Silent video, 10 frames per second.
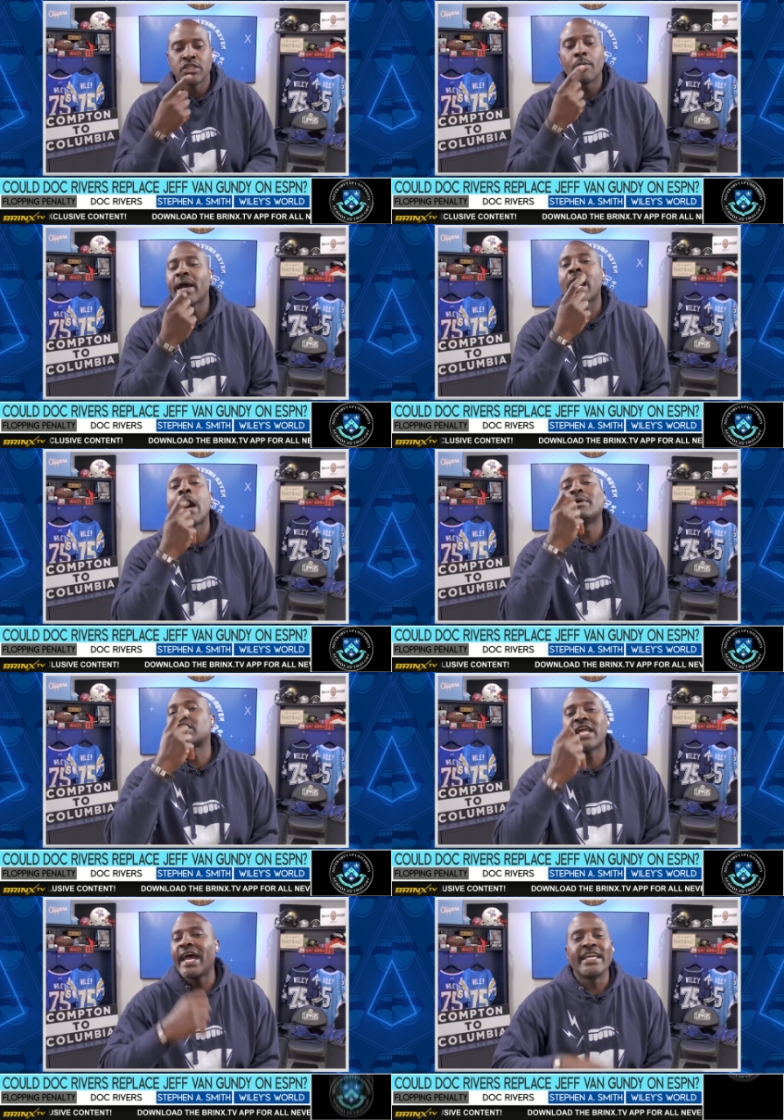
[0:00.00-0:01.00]
no matter how
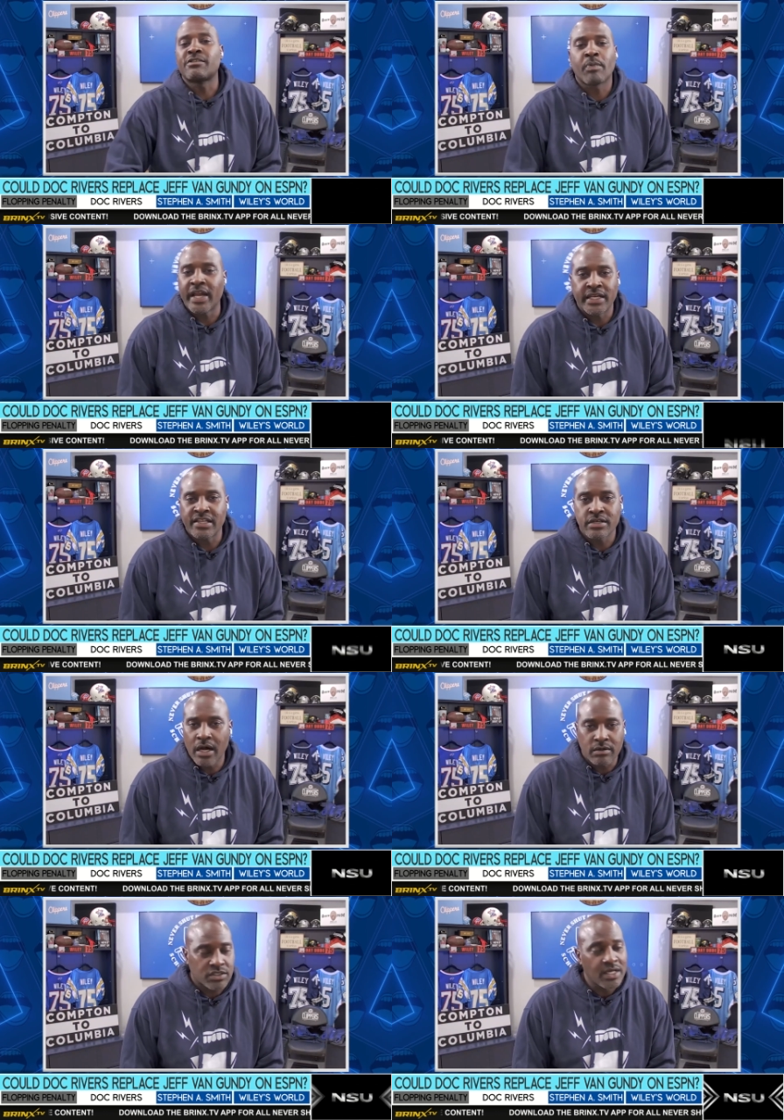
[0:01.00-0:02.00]
much of that he's spraying his
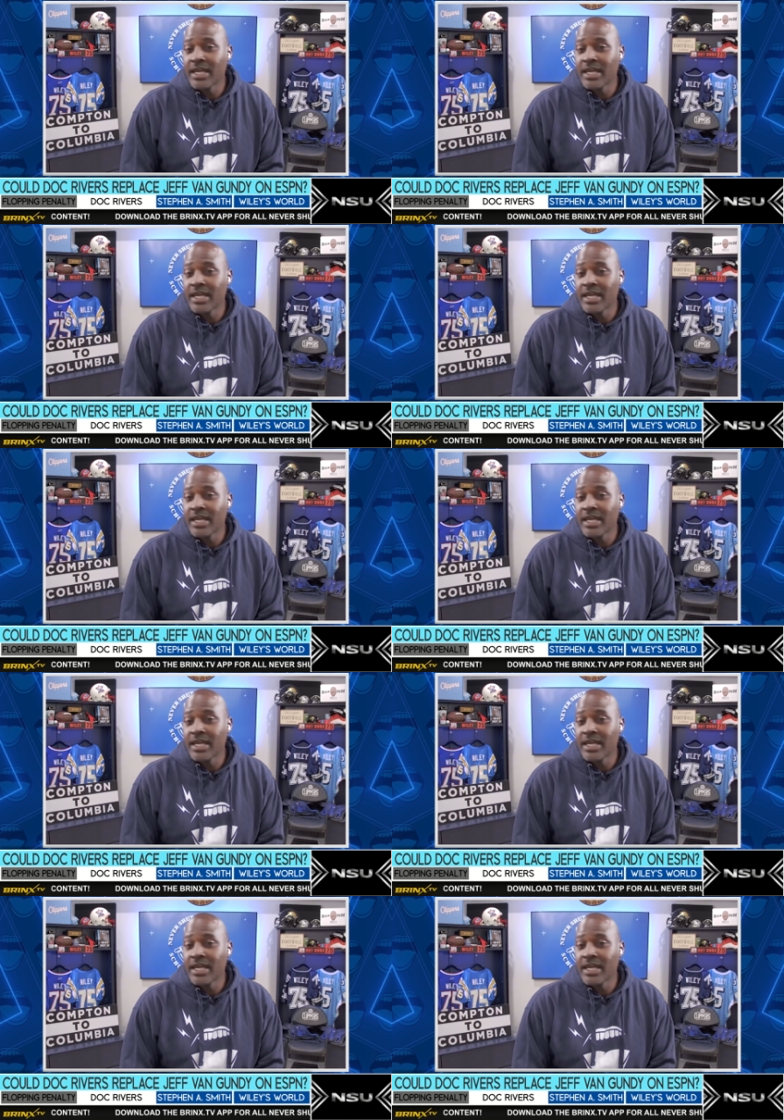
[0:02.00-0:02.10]
nose,